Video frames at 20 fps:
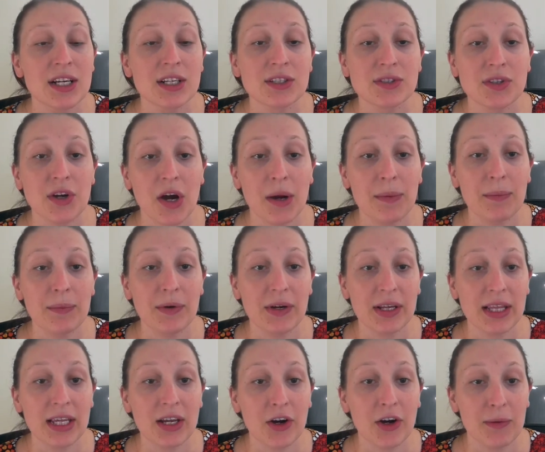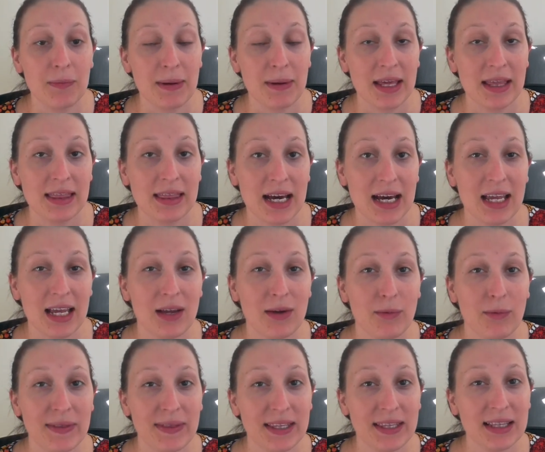So I'm really hoping that
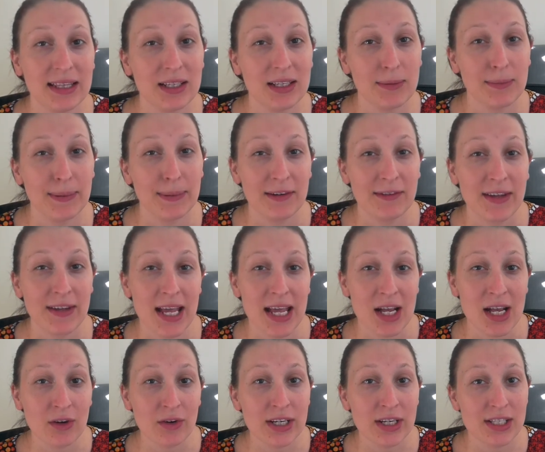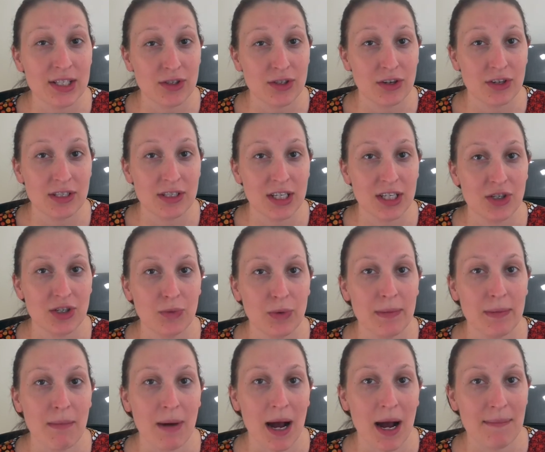with the little bit of increased dosage, we
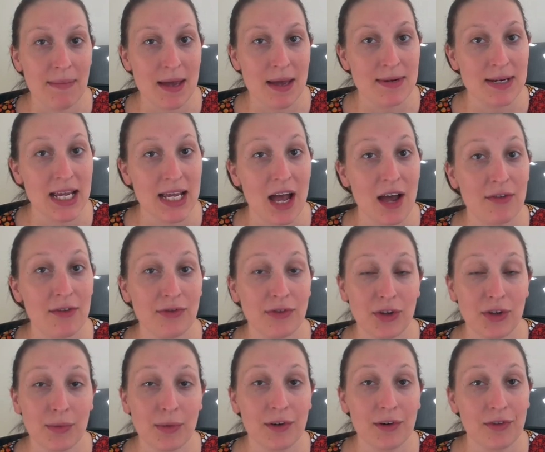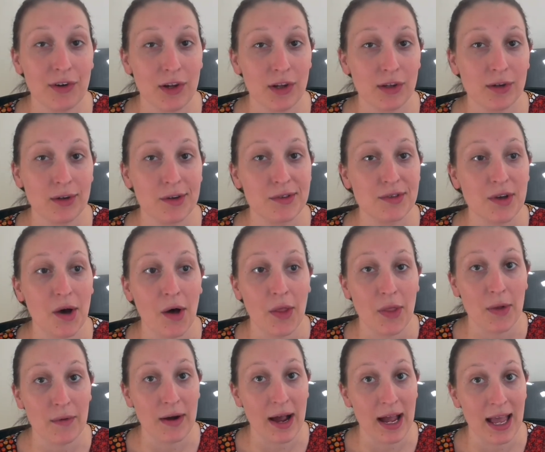might be able to get a few more follicles on
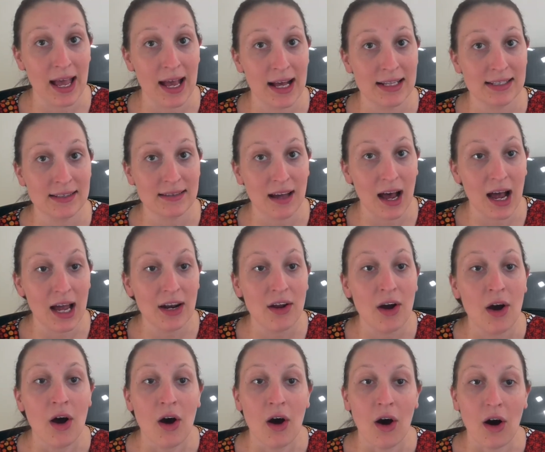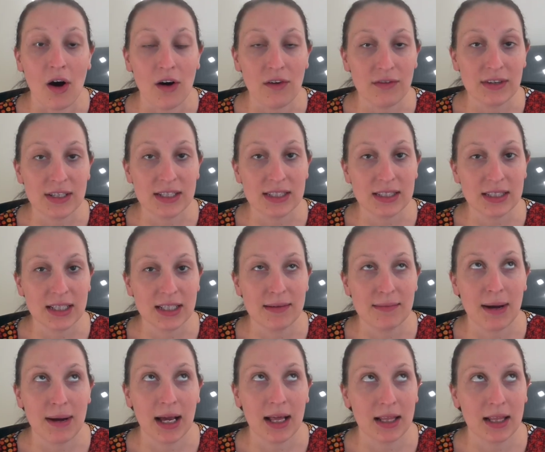the right hand side. Obviously
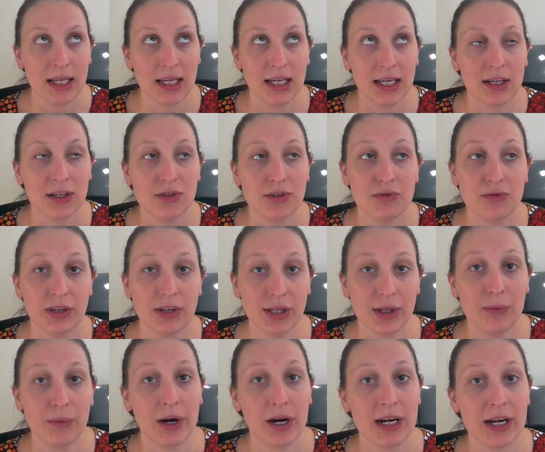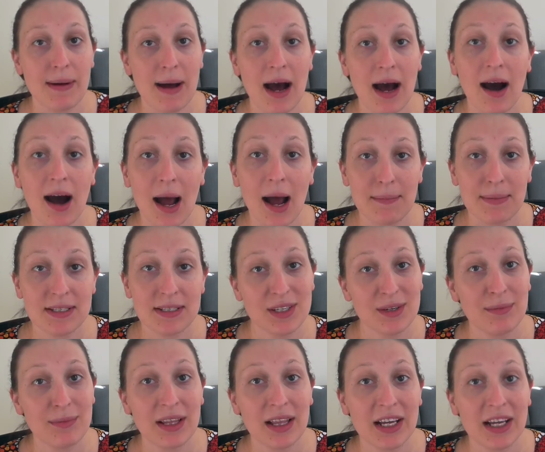my clinic is really worried about
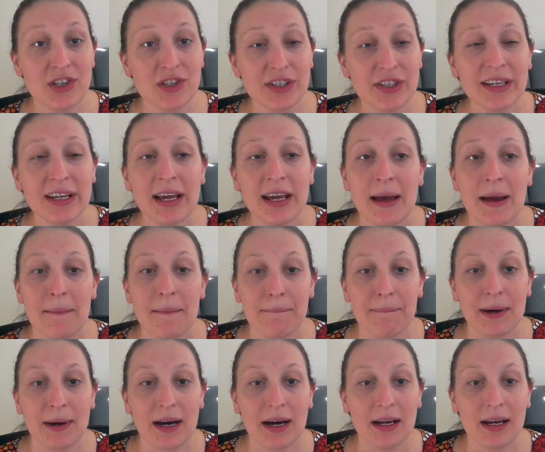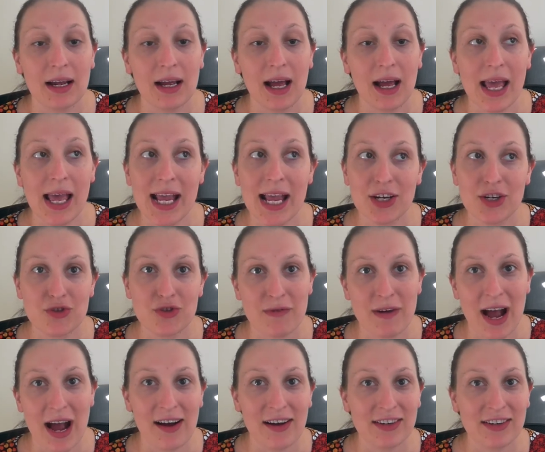hyperstimulation, but each
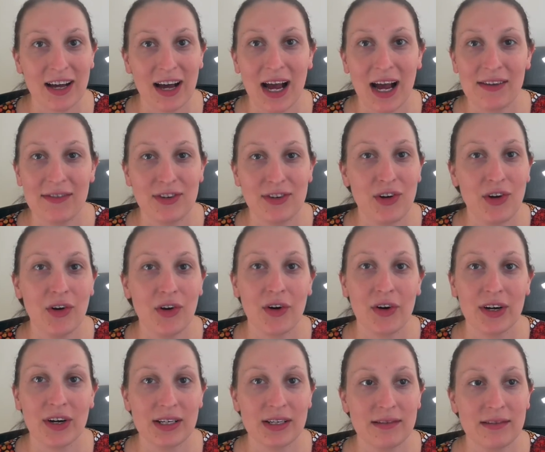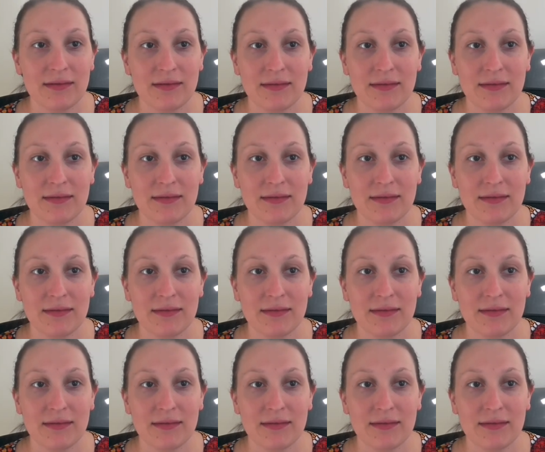round I've not